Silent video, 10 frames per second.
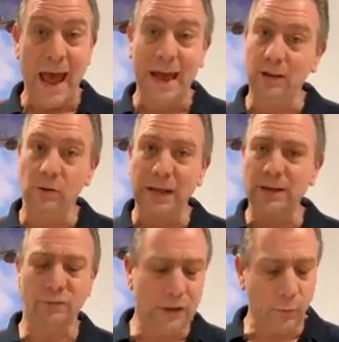And look,
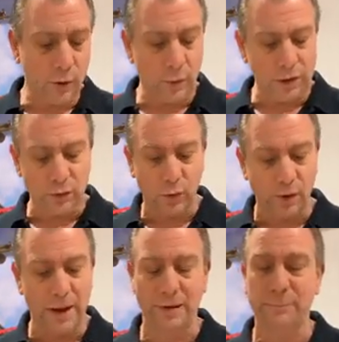that's really what I want to
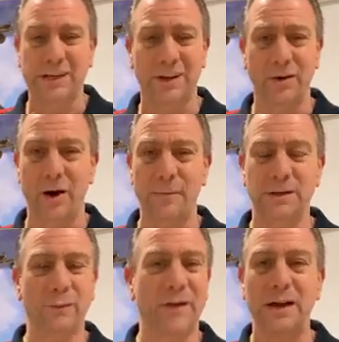talk about tonight,
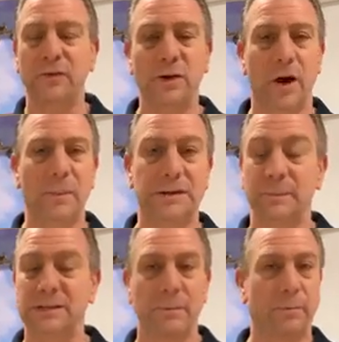because we've had a few comments.
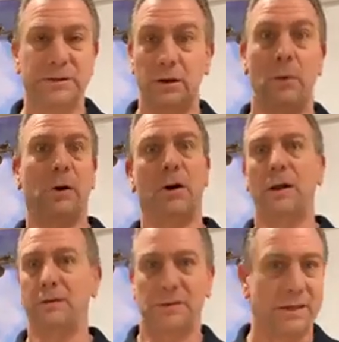I mean, some people said, oh my
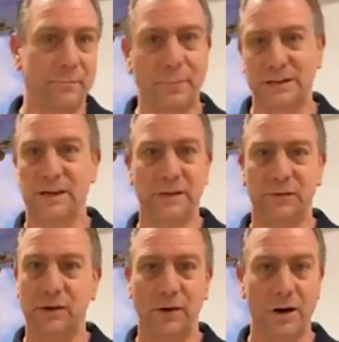God, that was like the best
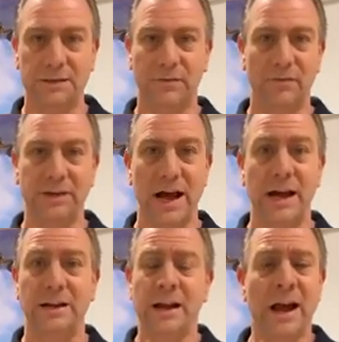interview guys have ever
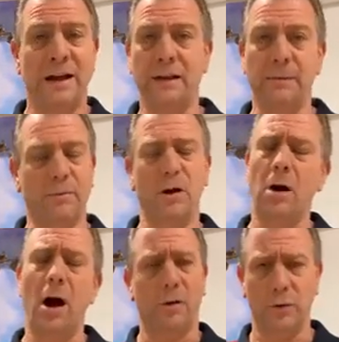done. And other people
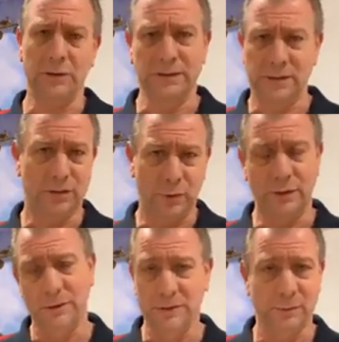are like, oh, I couldn't listen
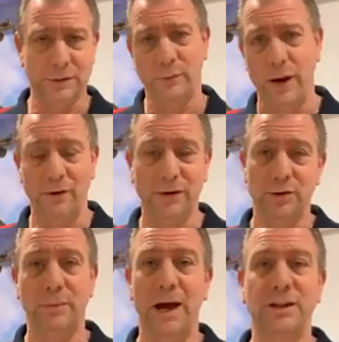to it because he was swearing
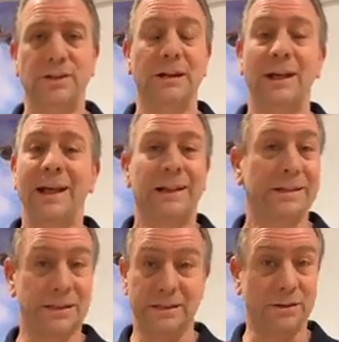too much. And
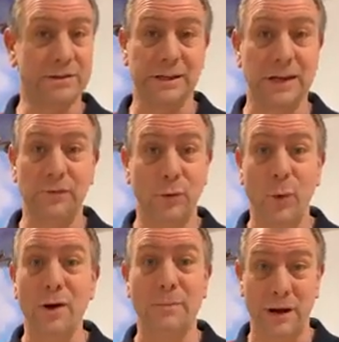listen, seriously, if
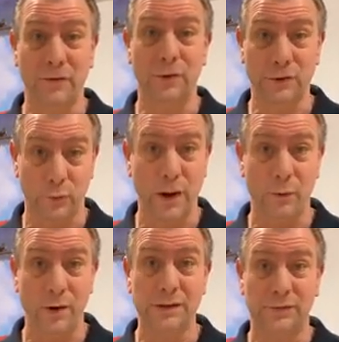you're worried about a few
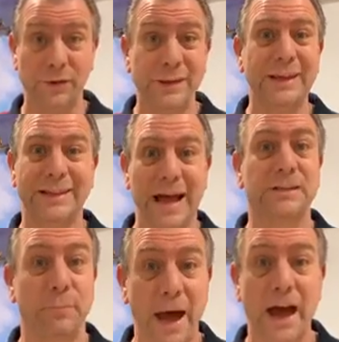swear words, if you think
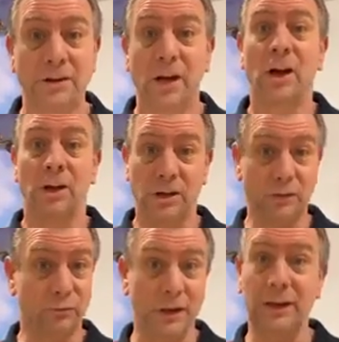that's bad,
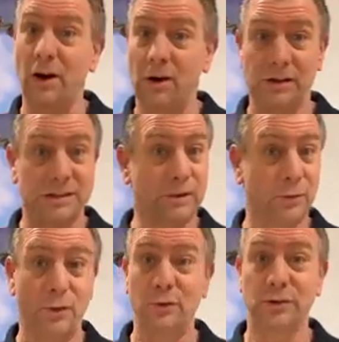you really,
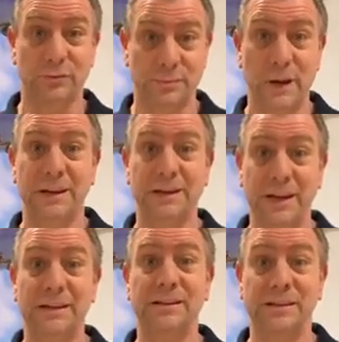honestly, with all due respect,
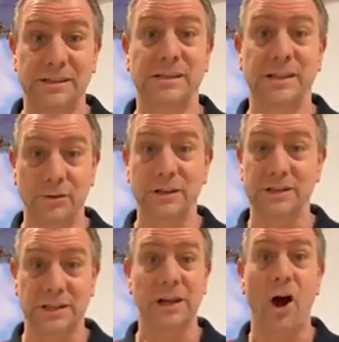need to
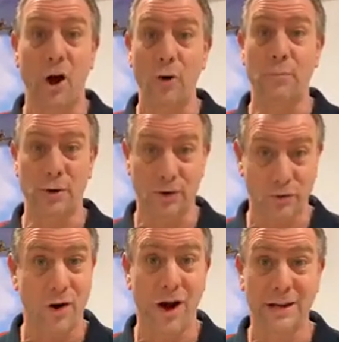seriously open
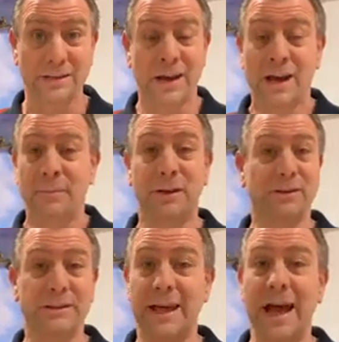your eyes,
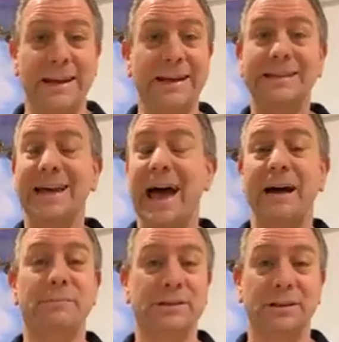because that is
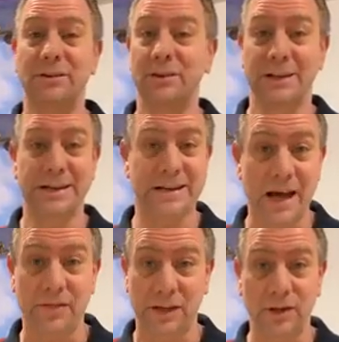absolutely
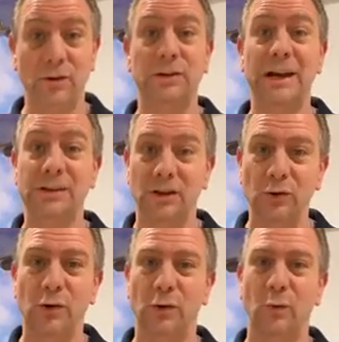nothing. You need to
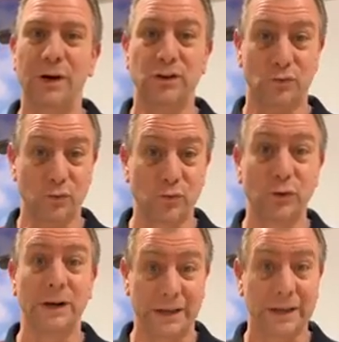look at what is
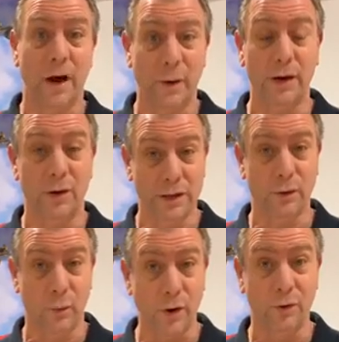really going on
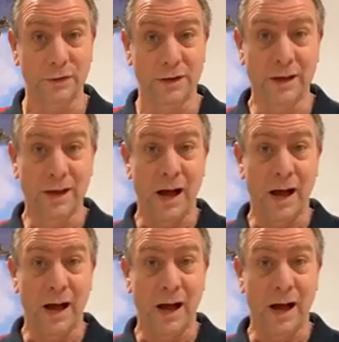in the world.